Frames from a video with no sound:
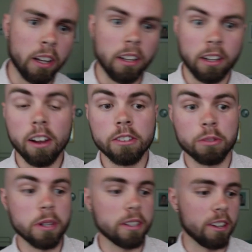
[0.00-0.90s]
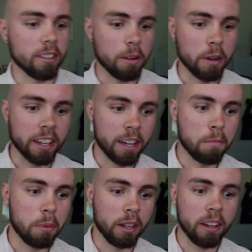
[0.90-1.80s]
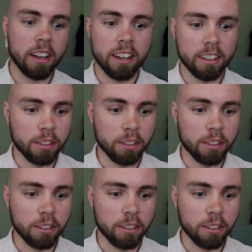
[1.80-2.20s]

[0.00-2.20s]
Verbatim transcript: Uh, last week, I, I went camping.